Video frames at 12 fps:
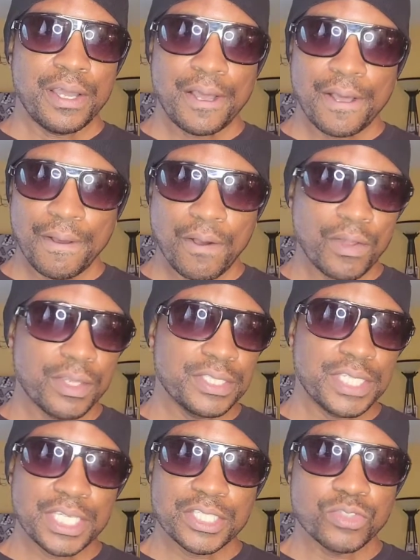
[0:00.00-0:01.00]
All
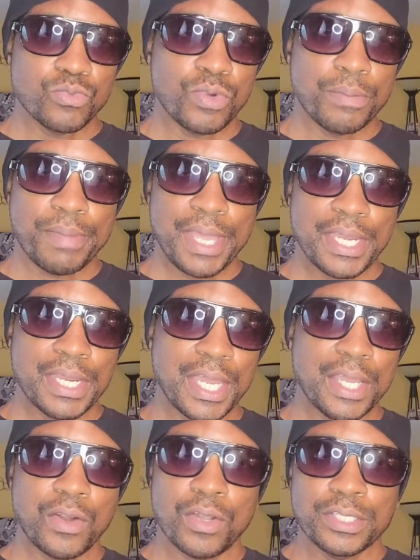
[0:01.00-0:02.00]
it takes is one bad
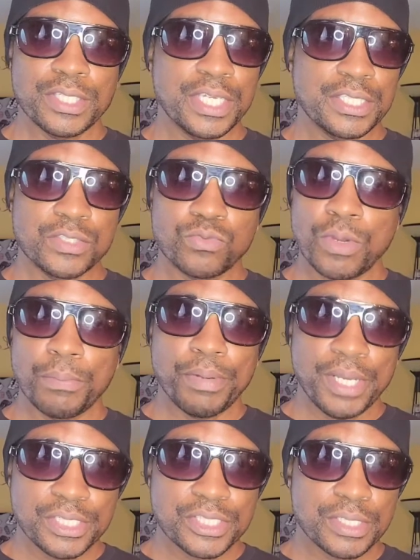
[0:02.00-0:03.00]
night, all it takes is one
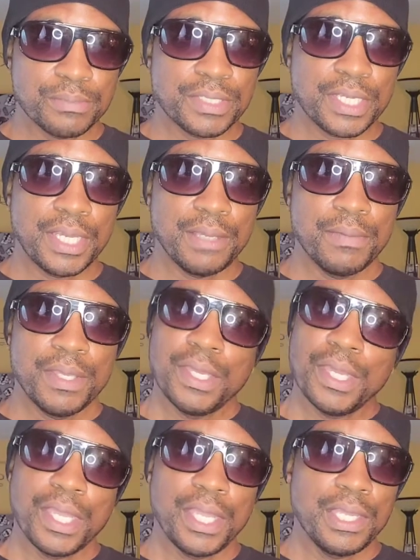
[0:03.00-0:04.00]
punch sometime,
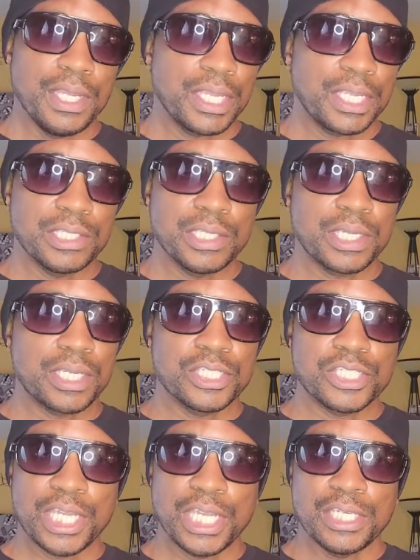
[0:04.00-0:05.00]
and it can
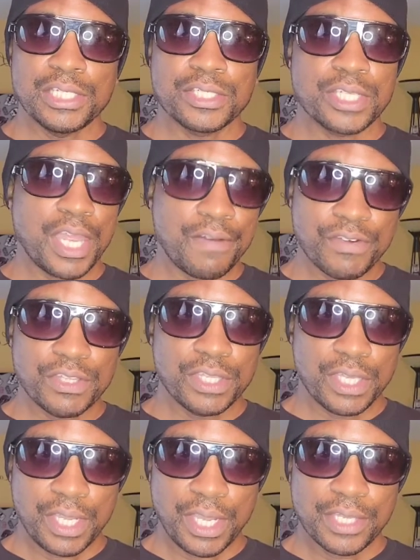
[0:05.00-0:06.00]
change
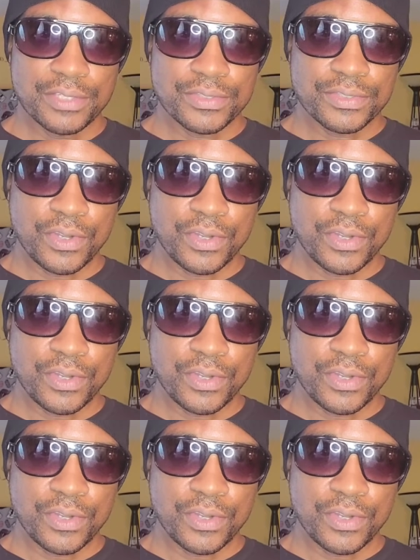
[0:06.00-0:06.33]
everything, guys.